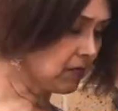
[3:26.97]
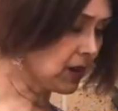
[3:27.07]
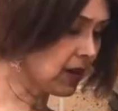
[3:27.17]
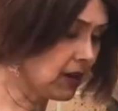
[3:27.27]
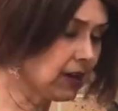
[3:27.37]

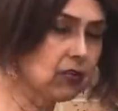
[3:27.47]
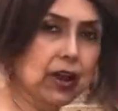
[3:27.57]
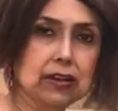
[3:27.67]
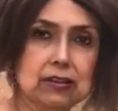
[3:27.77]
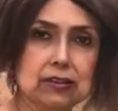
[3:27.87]
my
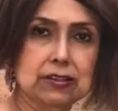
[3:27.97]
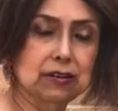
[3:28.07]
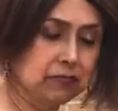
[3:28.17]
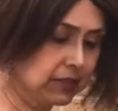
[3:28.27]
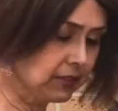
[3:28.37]
crackers
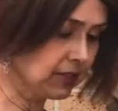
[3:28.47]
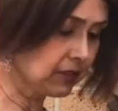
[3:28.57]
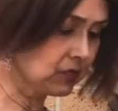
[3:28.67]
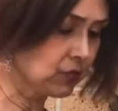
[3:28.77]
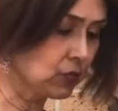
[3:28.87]
and
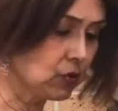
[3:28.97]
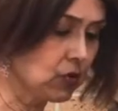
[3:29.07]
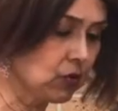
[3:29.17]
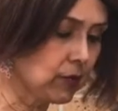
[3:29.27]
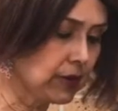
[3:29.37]
biscuits would
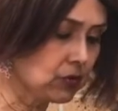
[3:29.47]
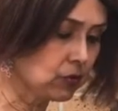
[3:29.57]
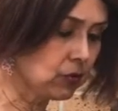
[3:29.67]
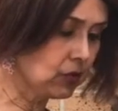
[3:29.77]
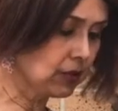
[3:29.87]
go
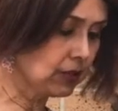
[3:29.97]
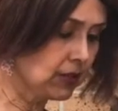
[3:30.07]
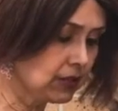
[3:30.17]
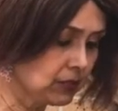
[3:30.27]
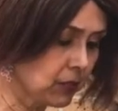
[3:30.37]
into
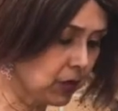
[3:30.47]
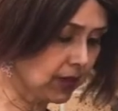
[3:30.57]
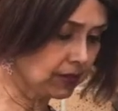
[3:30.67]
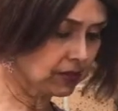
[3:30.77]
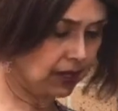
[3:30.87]
this
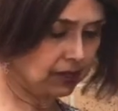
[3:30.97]
pocket,